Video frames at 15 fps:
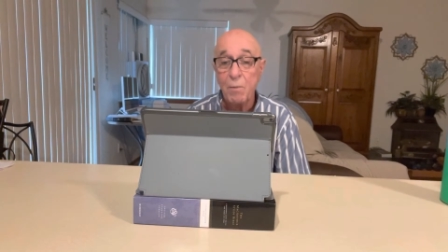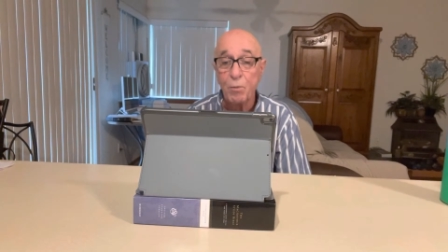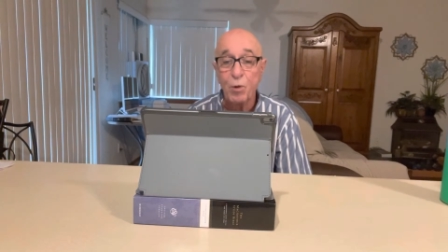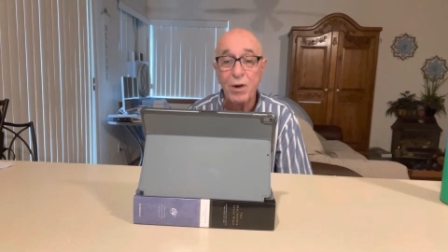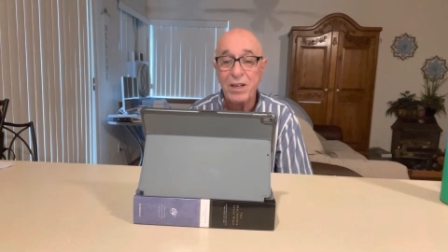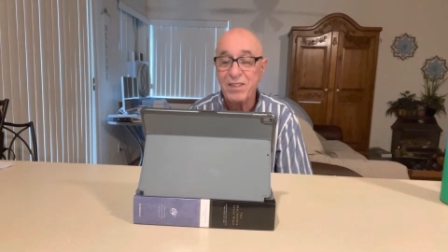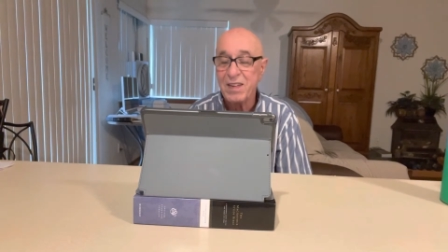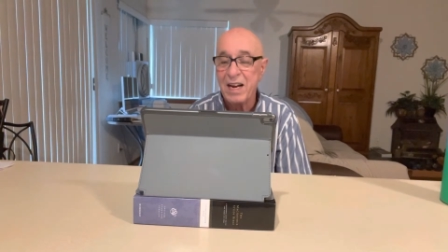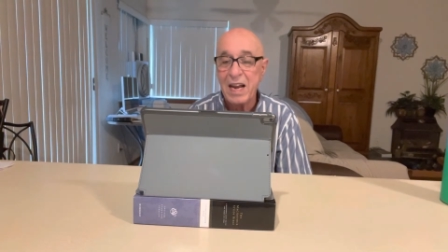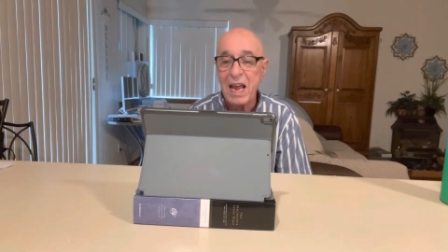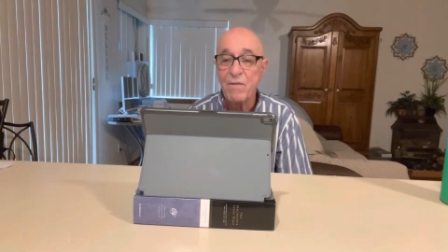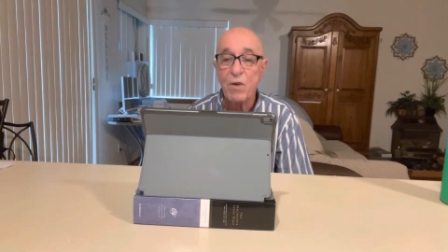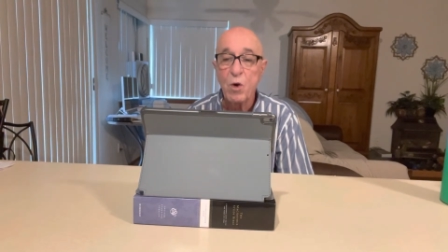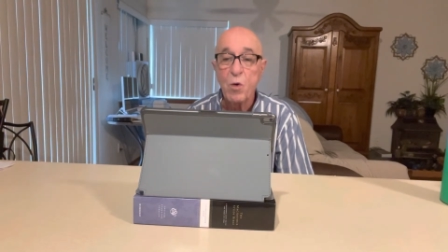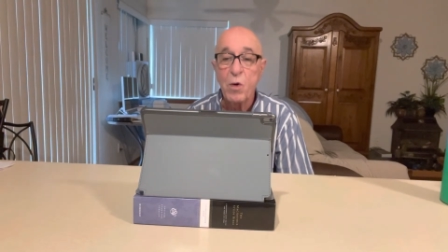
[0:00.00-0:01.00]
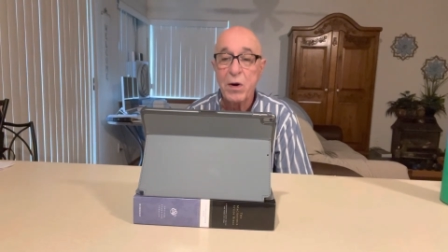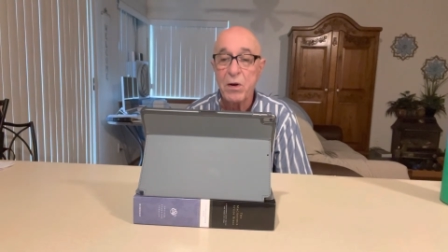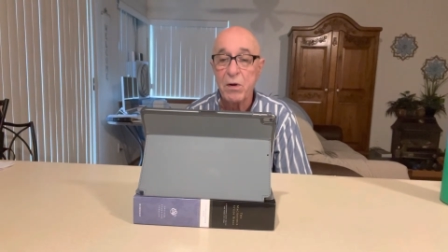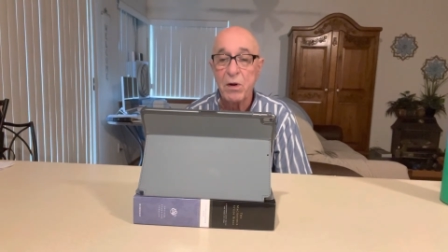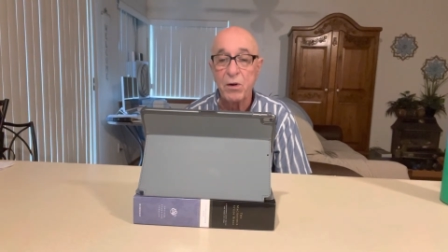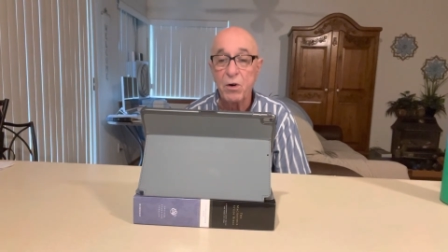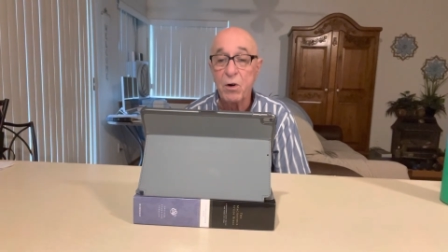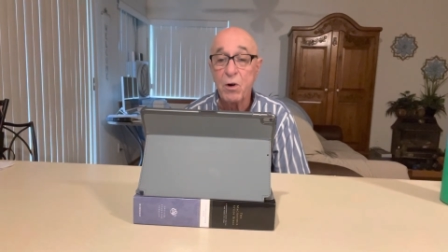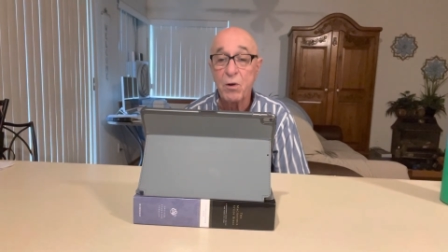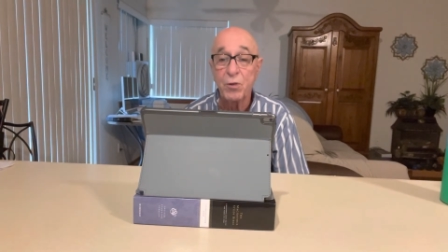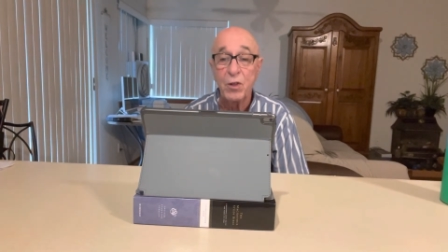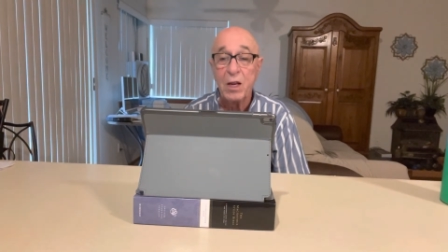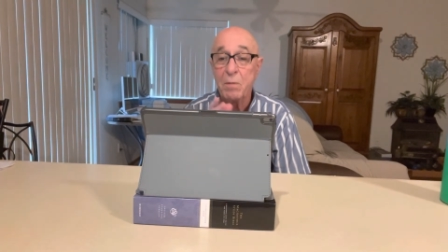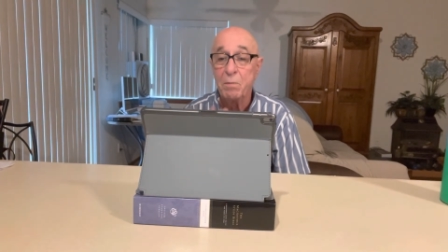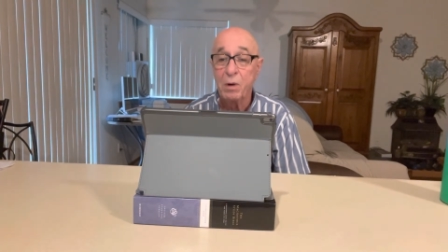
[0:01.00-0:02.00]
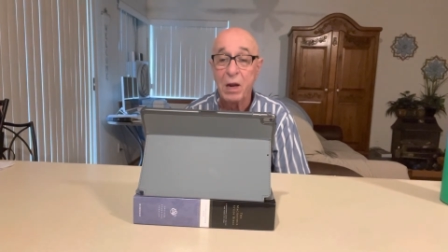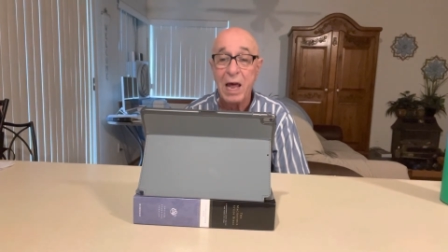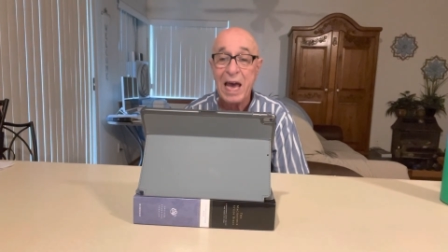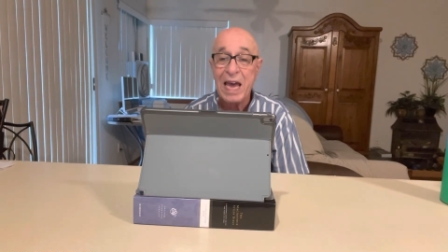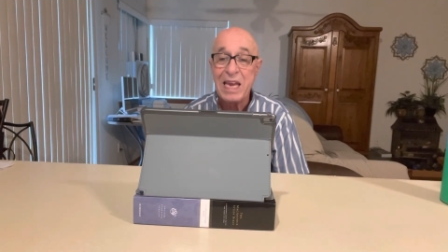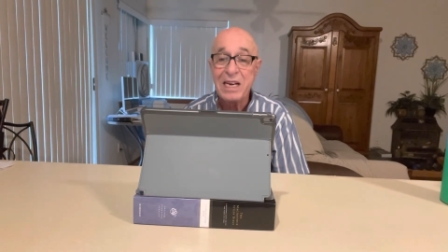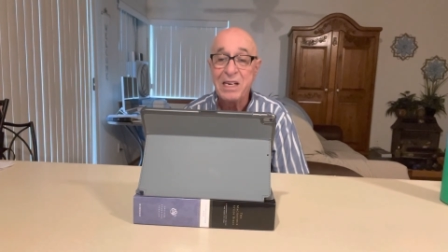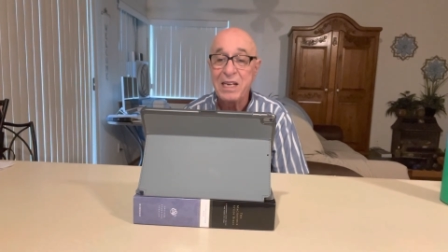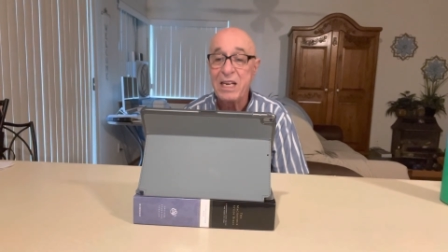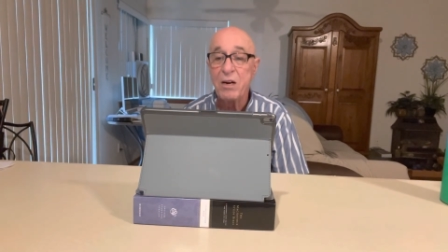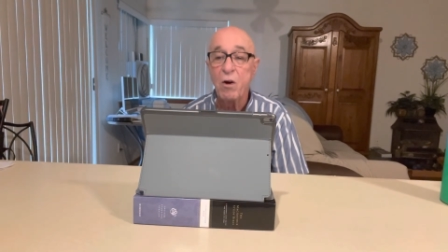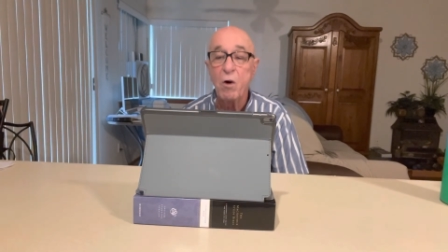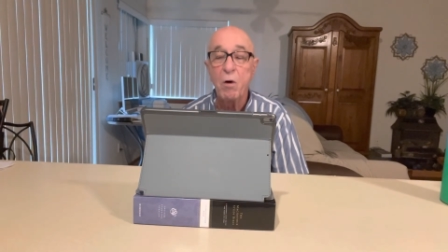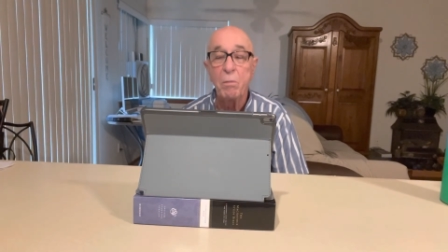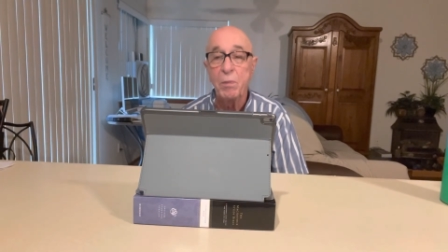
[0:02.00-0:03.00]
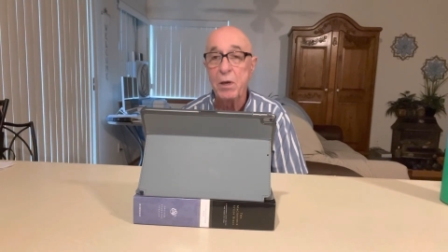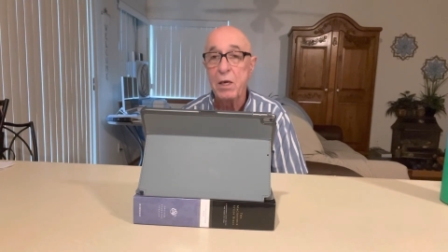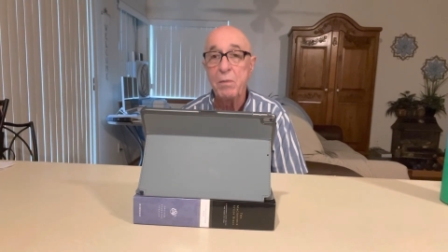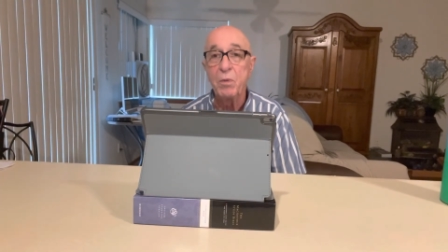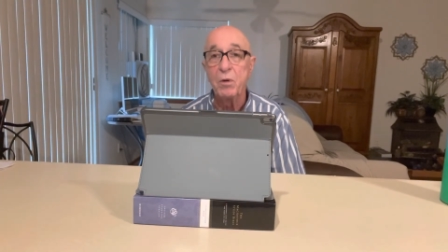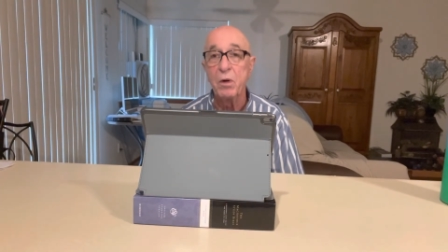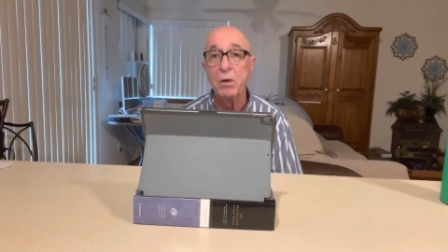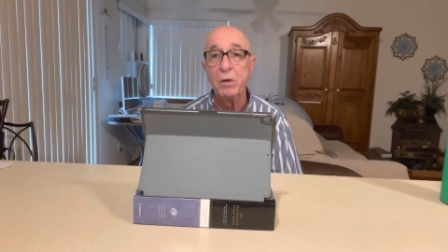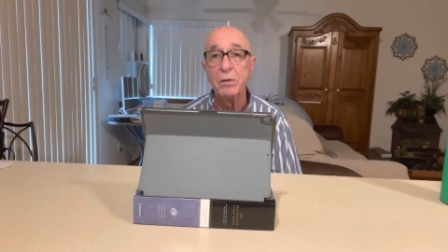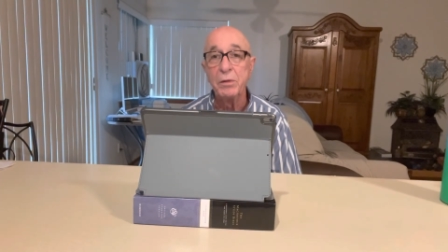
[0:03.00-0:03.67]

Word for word: present everywhere on earth and blinding all people.